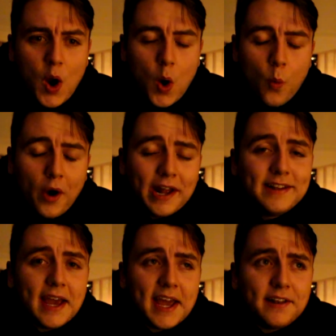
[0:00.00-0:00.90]
what I
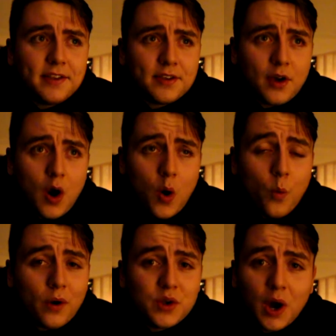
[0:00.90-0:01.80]
did, or
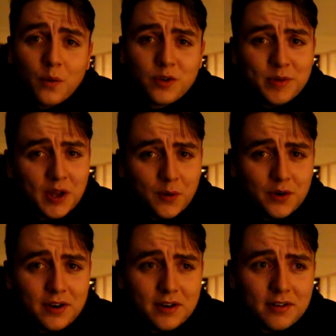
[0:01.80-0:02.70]
what I'm going to be
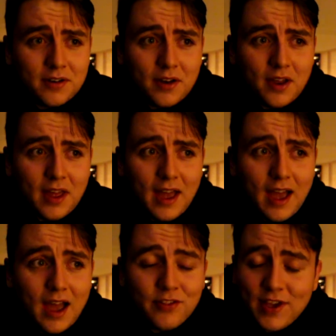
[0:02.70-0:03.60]
doing,
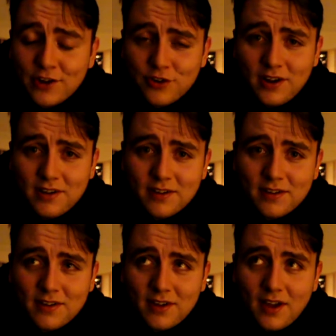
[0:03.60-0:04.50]
etc.
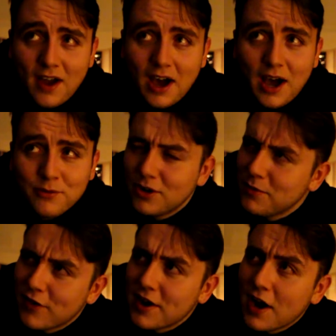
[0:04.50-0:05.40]
I'm trying to be
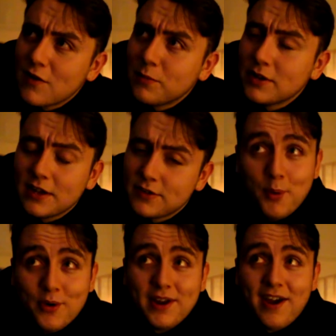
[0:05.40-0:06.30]
very careful about this,
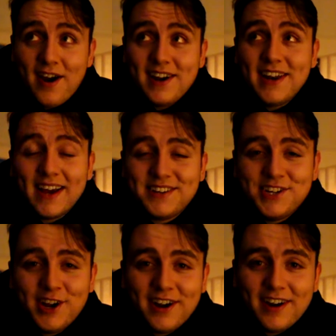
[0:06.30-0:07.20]
but early next
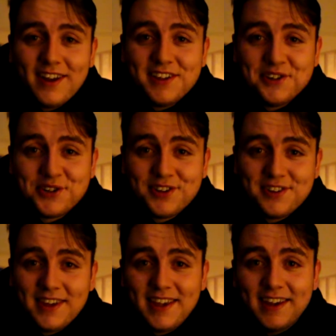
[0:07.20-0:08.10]
year you should
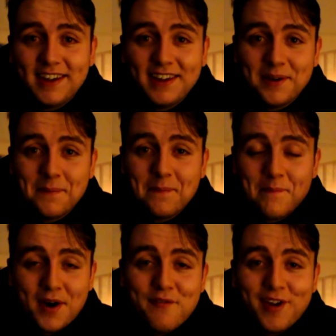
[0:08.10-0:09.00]
see
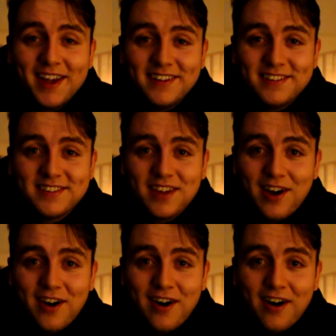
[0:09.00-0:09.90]
my face
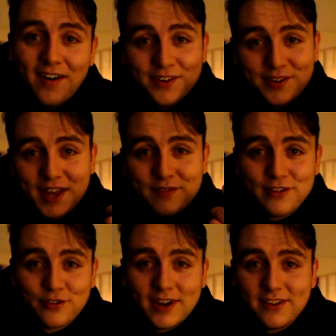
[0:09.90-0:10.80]
on your TV
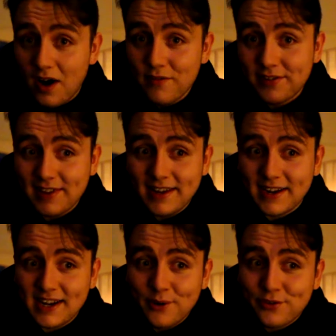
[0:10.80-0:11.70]
screens. Obviously the
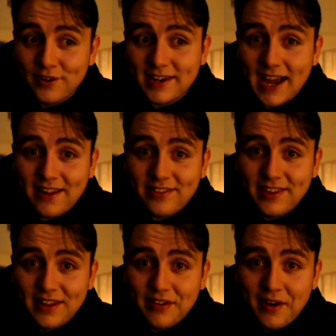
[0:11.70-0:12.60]
closer it gets to
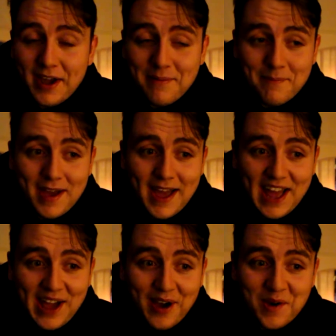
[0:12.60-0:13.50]
the time,
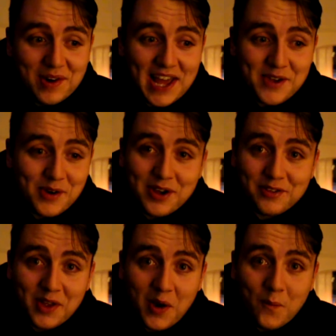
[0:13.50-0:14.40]
I will let you
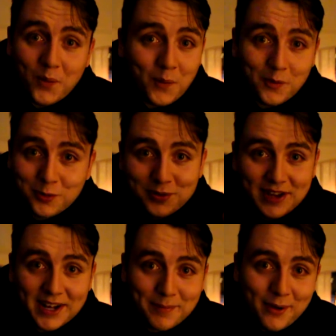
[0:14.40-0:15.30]
guys know
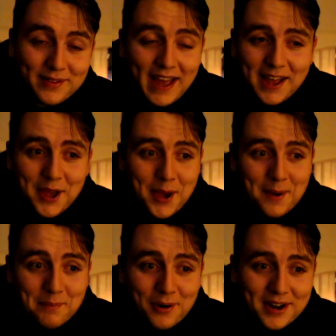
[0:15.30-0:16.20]
100% about that,
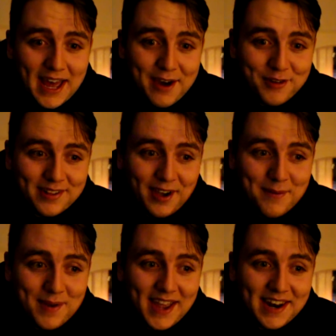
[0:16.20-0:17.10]
but for the
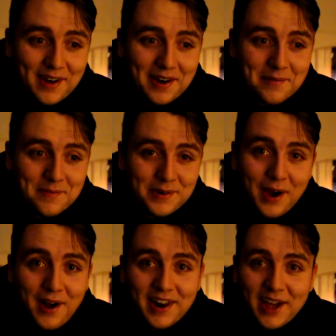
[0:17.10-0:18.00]
time being I'm
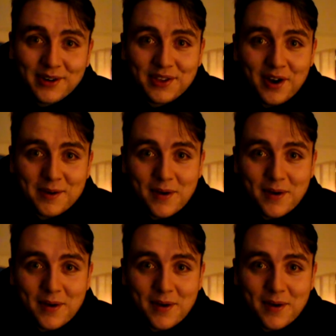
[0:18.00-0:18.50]
not allowed to talk